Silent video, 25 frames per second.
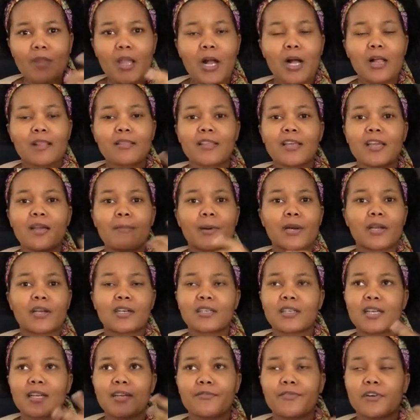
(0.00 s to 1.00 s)
I'll think about
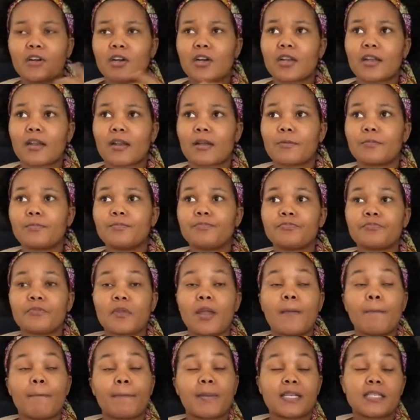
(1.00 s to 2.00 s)
it. I forgot now.
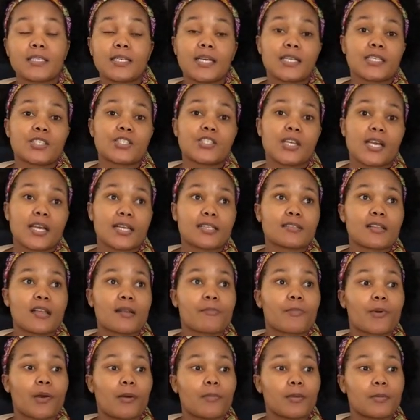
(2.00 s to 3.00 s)
But yeah, she has
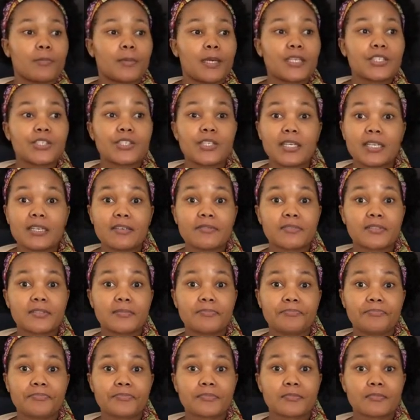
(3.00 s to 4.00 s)
that problem. And she left.
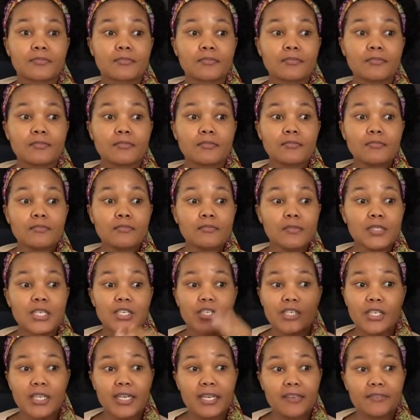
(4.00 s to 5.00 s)

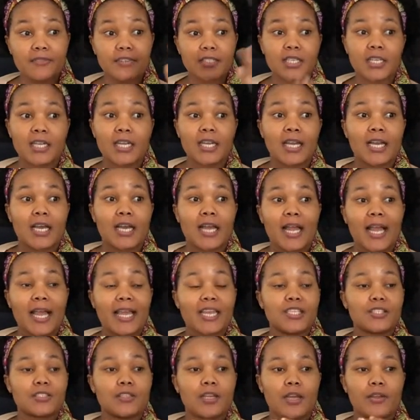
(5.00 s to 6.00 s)
She left.
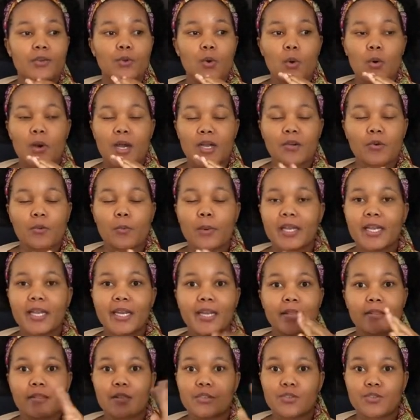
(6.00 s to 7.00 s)
I don't want
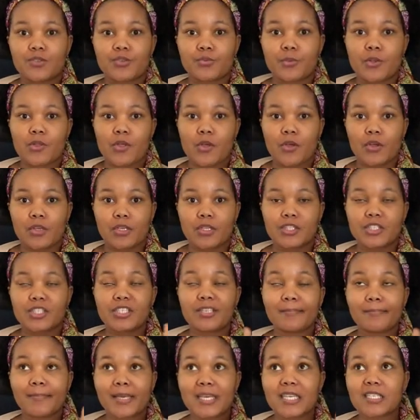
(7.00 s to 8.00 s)
anything to do with her.
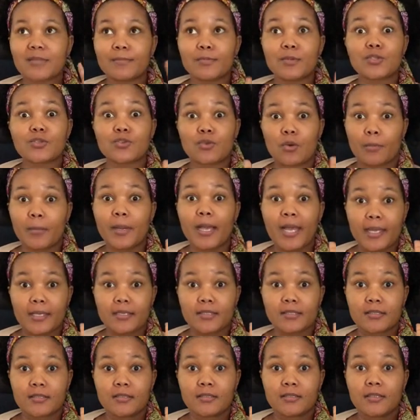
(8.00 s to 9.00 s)
She makes me so mad.
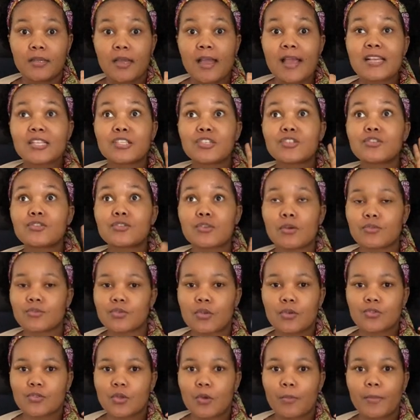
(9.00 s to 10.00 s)
So
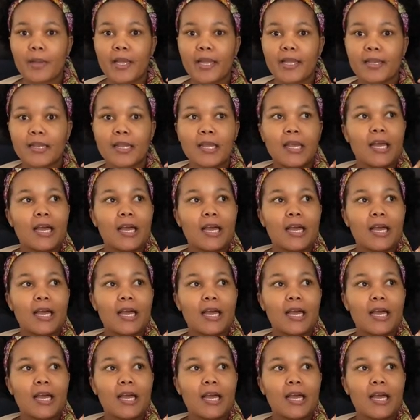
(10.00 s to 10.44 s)
mad.